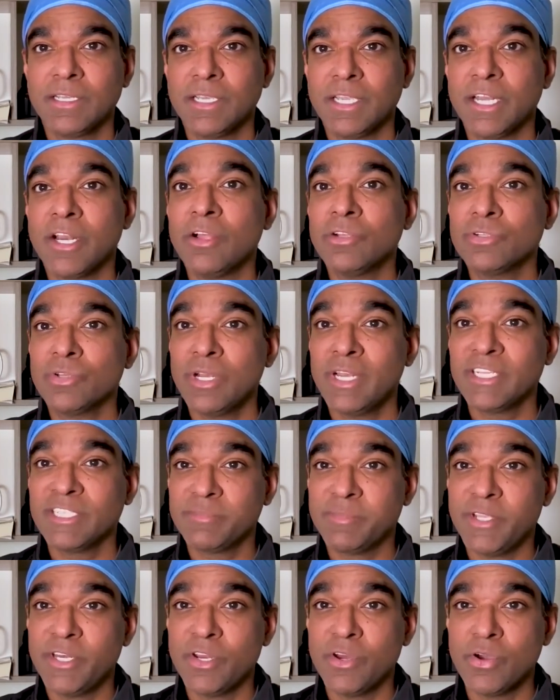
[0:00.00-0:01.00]
It also lets
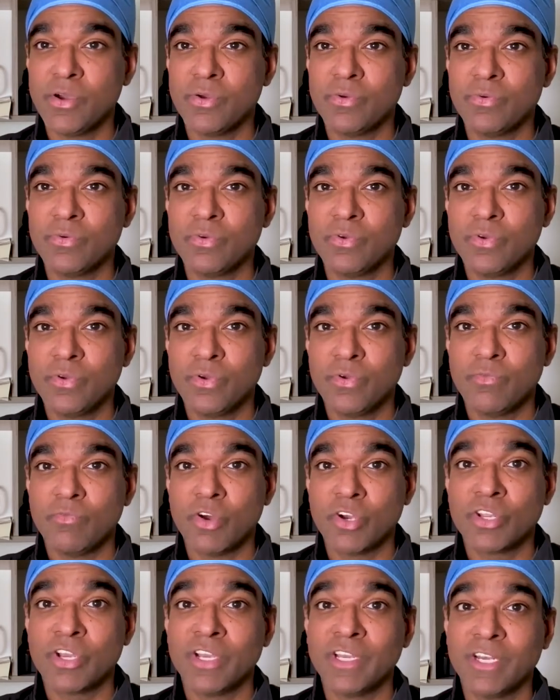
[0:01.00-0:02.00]
me know
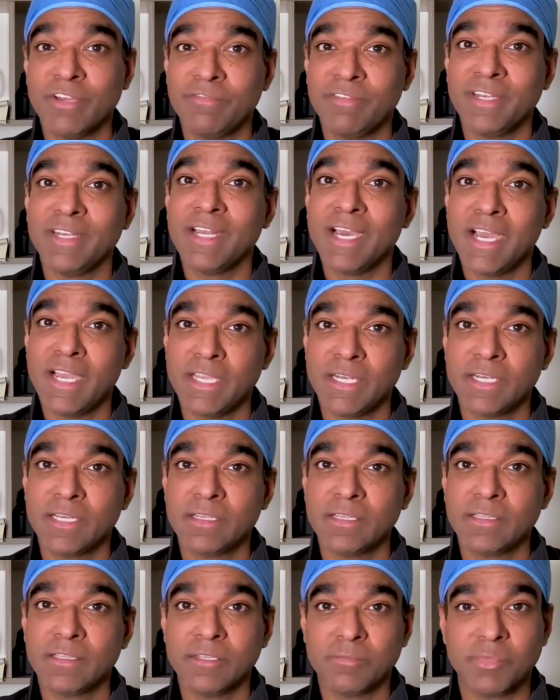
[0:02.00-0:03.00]
what kind of a diet
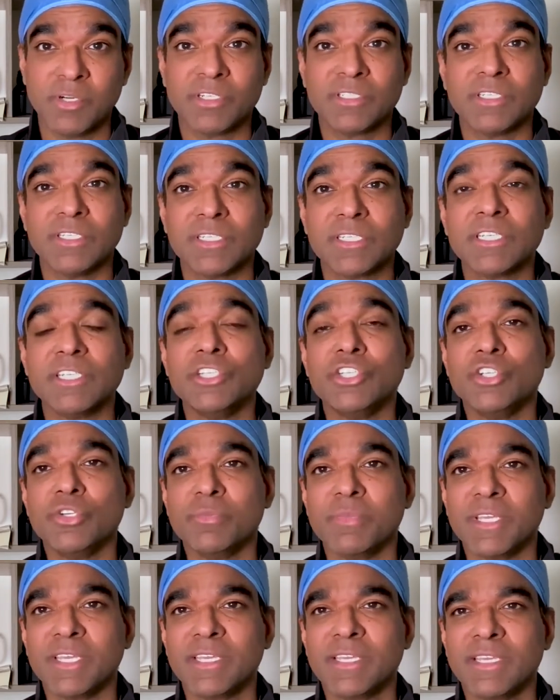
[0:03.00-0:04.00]
the person is
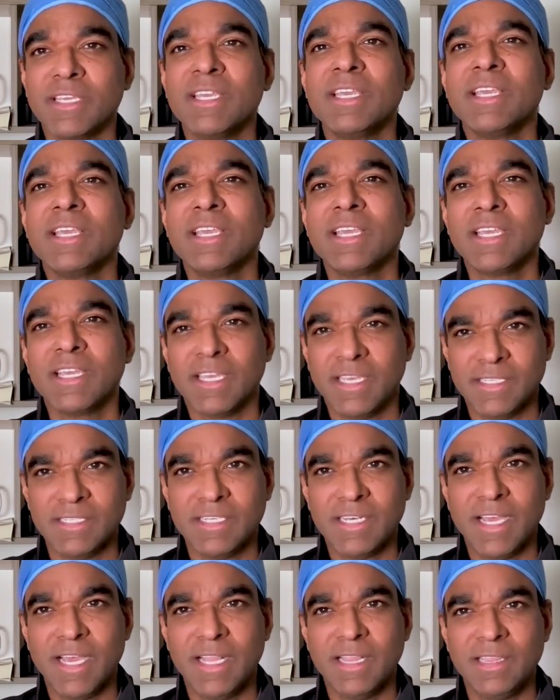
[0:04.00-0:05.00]
consuming. Is
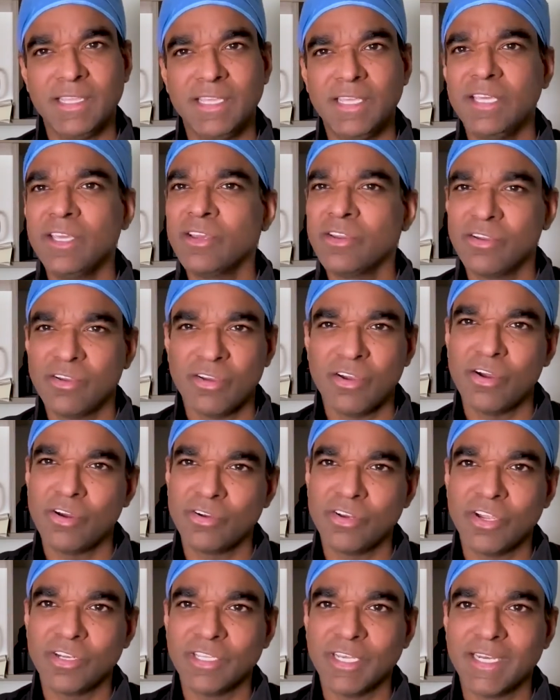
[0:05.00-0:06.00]
it healthy or
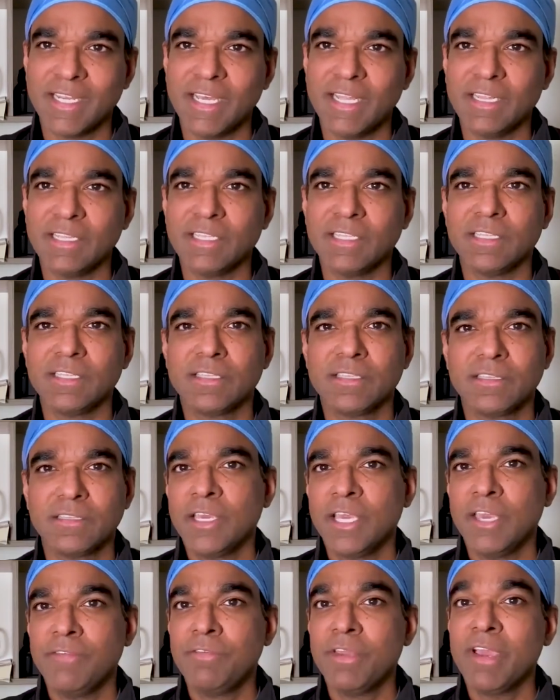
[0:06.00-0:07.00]
not that healthy?
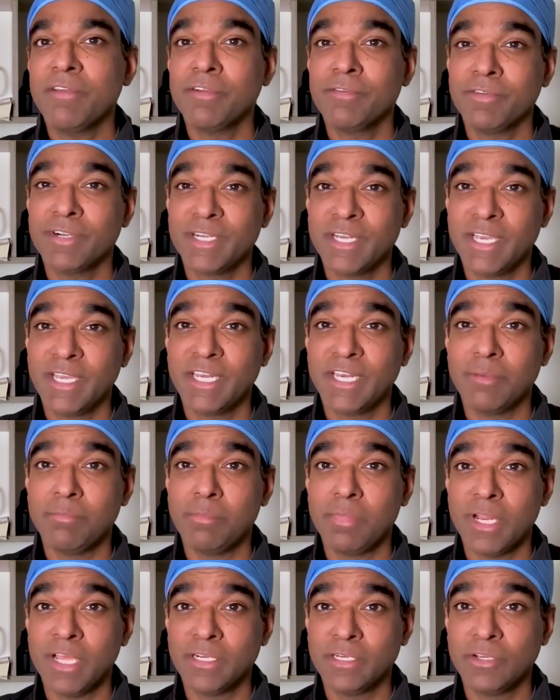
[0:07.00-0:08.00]
If you have ever taken a
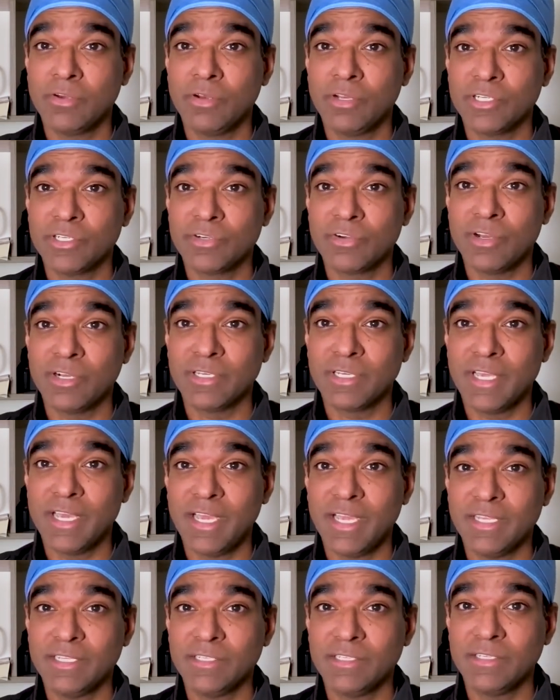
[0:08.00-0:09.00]
blood cholesterol
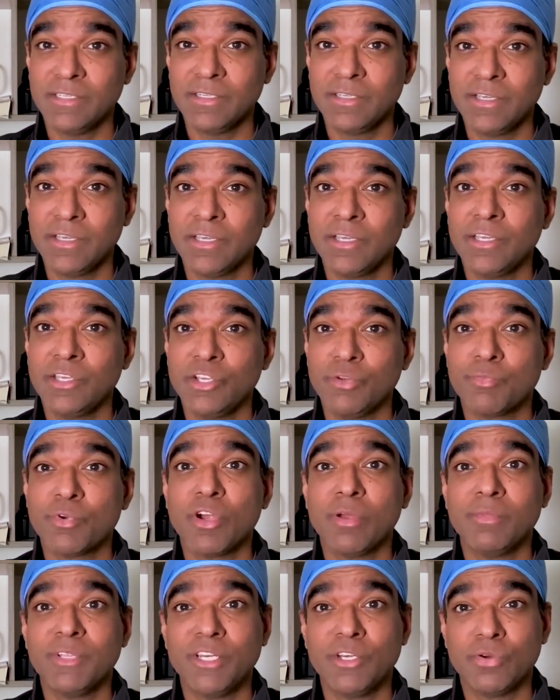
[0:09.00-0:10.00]
test, you
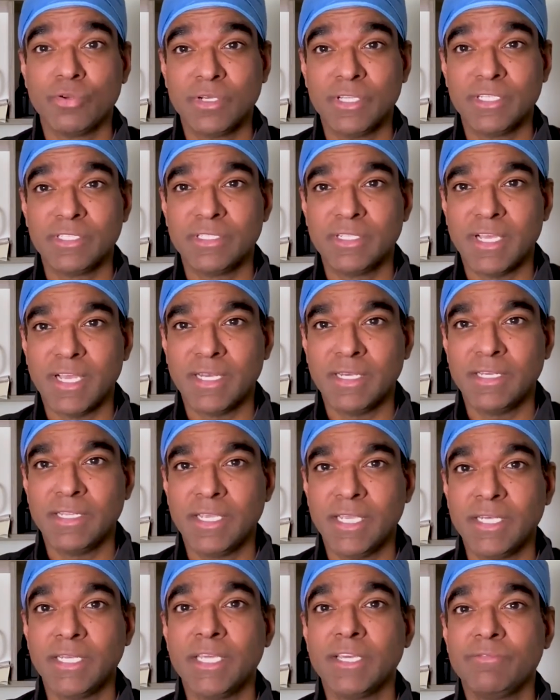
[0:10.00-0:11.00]
probably noticed that
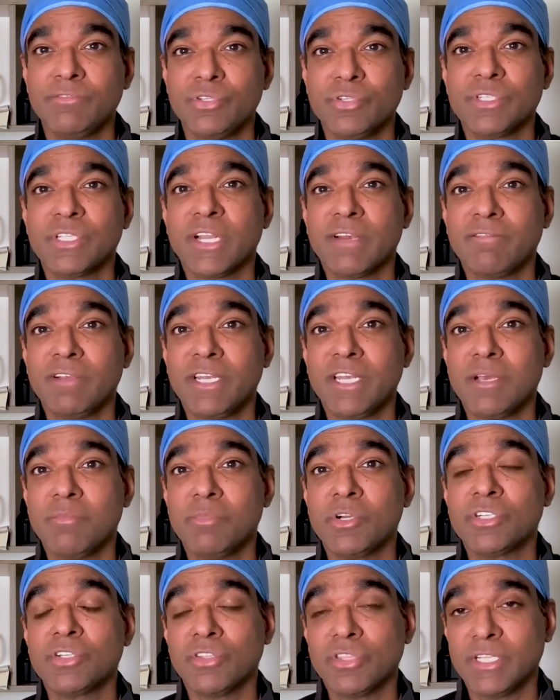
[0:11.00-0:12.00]
it gives you several
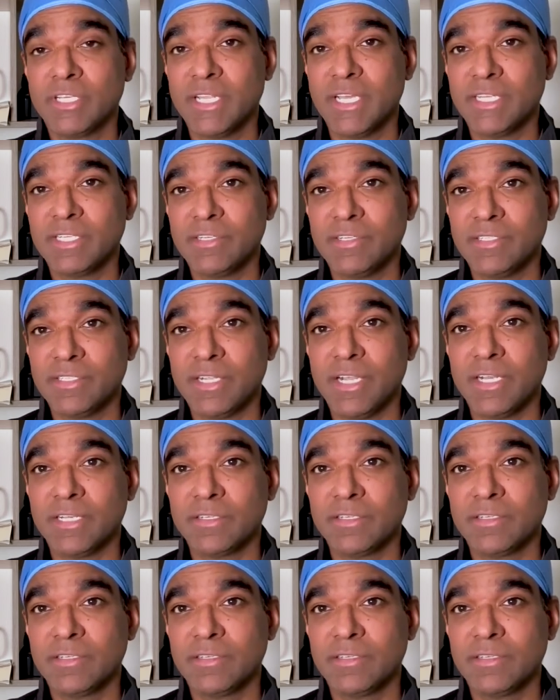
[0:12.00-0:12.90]
numbers on the test result.